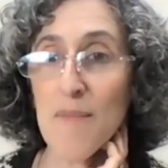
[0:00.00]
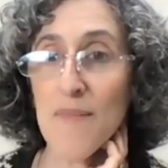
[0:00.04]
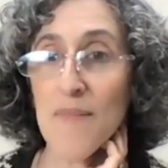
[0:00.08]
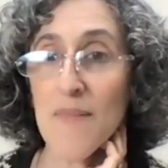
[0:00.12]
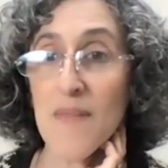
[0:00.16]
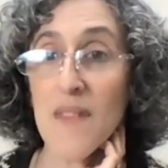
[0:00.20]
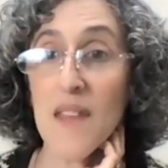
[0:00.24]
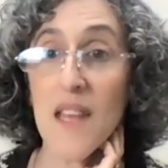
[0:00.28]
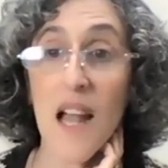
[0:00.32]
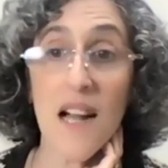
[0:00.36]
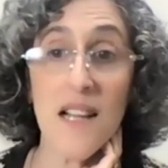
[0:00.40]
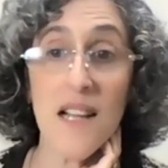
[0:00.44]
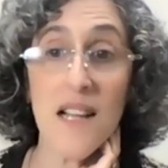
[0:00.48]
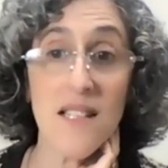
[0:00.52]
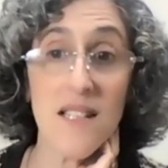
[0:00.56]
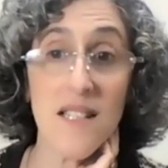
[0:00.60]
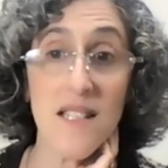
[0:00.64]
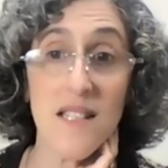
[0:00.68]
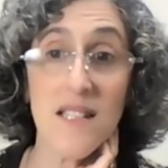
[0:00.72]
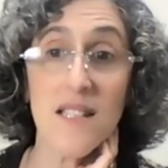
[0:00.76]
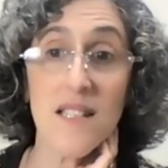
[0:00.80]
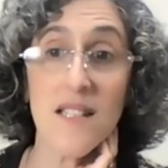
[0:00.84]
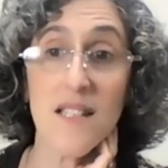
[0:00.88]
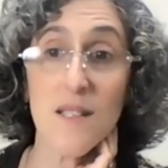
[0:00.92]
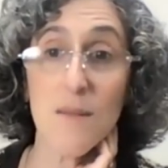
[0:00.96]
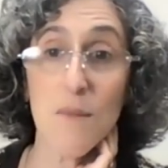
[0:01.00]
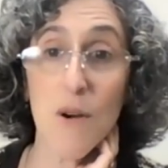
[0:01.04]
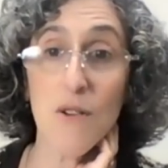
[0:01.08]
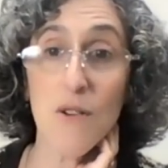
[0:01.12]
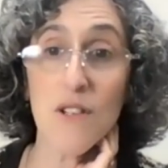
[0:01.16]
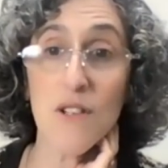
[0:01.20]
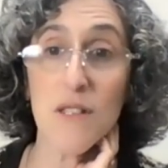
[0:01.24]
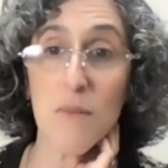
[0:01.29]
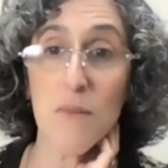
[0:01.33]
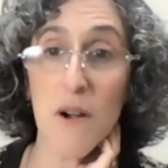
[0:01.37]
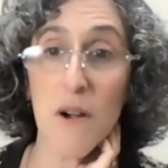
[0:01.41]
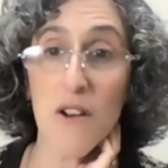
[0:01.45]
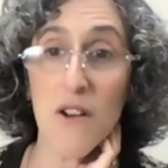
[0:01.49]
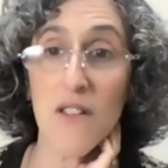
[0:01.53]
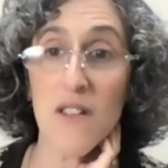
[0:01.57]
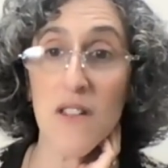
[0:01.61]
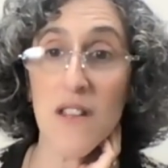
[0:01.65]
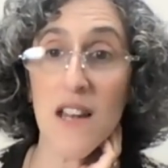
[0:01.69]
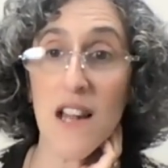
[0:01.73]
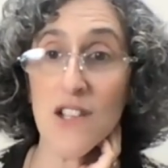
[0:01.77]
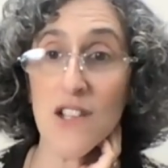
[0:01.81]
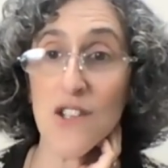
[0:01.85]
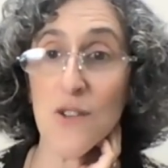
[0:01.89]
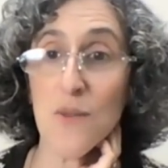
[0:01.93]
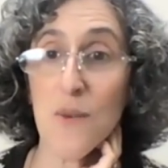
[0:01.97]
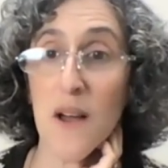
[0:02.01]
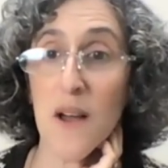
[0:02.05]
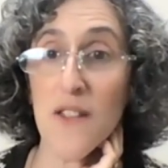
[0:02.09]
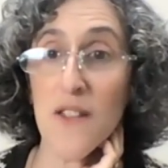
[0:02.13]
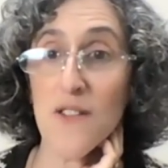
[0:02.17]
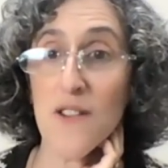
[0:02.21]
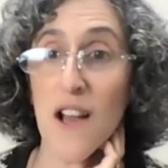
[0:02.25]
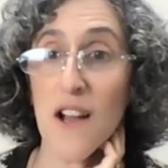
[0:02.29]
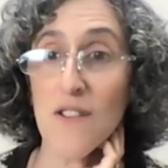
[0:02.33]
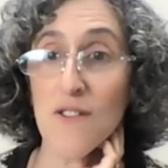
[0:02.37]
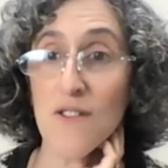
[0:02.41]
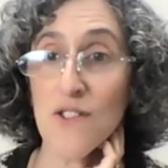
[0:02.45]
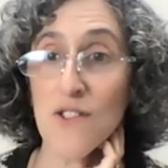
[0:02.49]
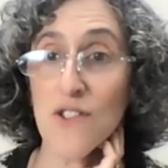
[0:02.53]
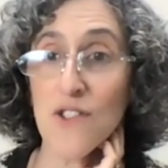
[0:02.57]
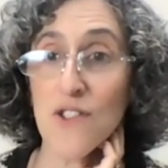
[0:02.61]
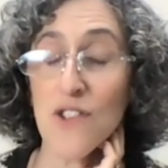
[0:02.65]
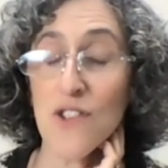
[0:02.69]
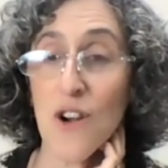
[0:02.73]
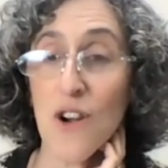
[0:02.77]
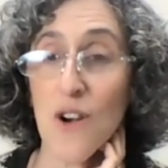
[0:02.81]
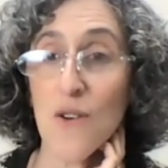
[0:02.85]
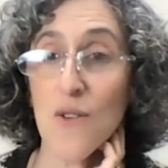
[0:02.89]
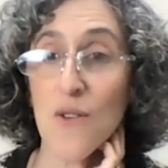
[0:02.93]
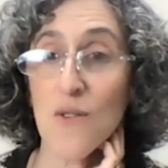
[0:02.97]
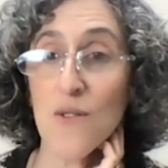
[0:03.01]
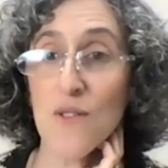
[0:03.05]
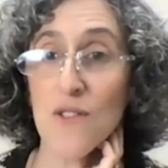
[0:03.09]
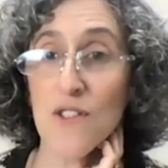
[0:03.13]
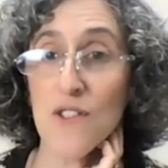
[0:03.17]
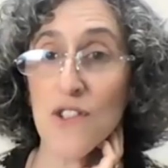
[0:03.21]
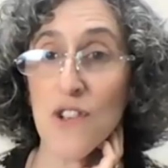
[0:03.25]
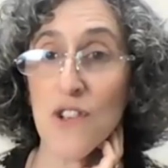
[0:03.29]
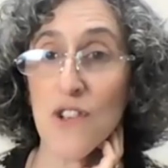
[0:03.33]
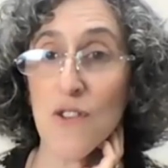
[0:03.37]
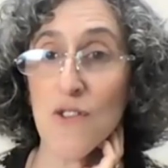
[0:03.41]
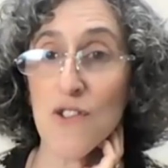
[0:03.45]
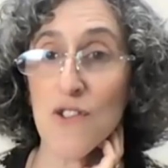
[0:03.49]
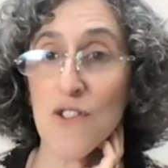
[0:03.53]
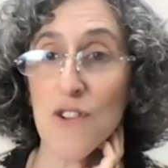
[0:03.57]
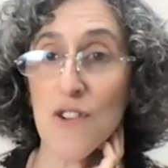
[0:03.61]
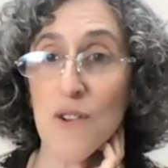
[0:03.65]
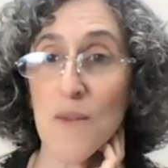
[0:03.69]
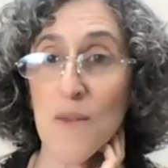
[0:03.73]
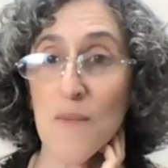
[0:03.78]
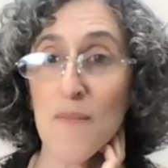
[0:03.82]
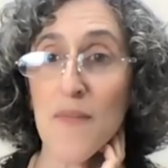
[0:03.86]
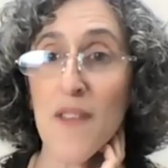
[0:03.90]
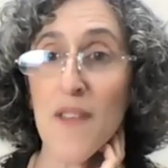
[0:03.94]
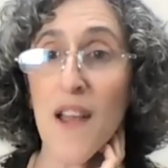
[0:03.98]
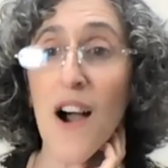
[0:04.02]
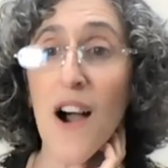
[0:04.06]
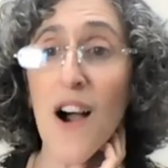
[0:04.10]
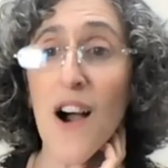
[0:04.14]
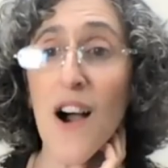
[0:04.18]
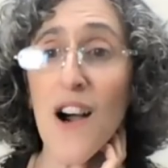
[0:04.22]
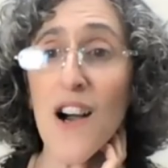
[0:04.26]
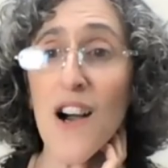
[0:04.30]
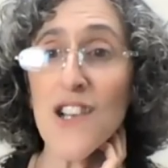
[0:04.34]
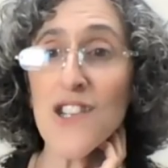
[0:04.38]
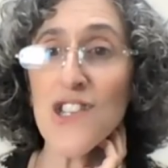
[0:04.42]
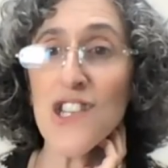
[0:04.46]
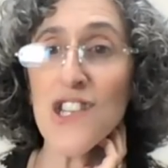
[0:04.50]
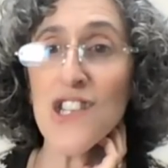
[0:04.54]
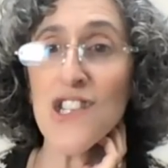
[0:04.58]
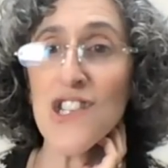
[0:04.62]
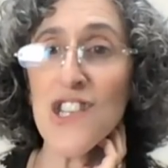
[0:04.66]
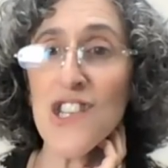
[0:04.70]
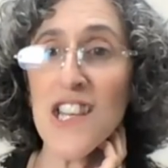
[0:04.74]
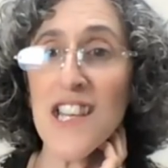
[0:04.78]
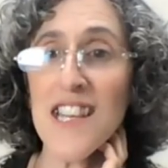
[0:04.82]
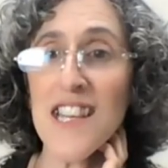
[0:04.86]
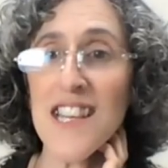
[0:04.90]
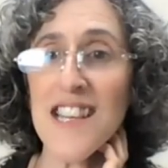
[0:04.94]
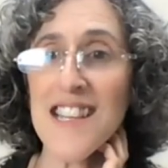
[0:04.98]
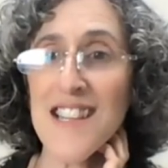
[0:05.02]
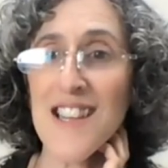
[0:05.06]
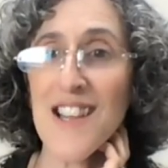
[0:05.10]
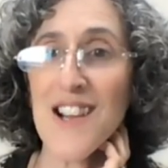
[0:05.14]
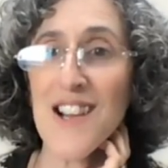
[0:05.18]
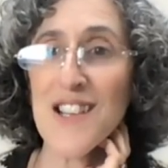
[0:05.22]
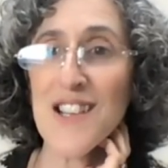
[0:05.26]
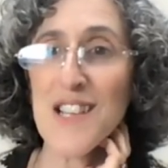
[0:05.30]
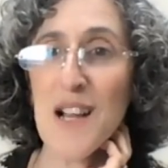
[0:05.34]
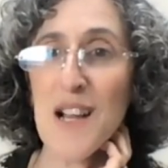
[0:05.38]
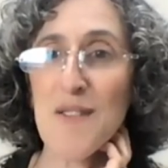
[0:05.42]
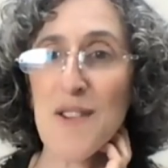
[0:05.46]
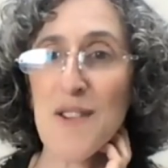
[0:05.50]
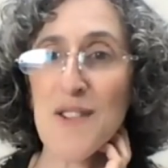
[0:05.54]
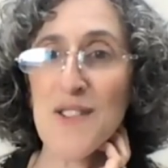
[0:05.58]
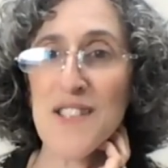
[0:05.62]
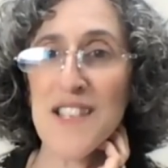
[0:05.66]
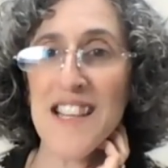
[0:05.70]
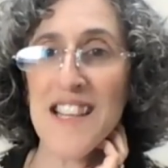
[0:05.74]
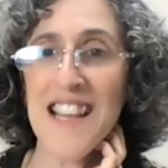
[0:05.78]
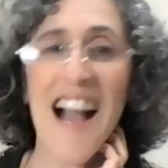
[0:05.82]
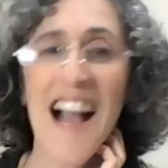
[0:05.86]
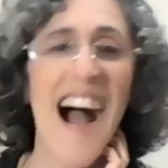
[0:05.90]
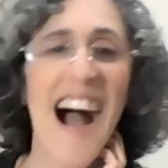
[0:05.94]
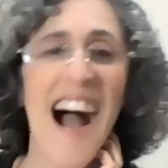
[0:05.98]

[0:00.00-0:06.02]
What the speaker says: Yes, smoke is part of the national weather now. So true. Ah, Jinjin, long time no see.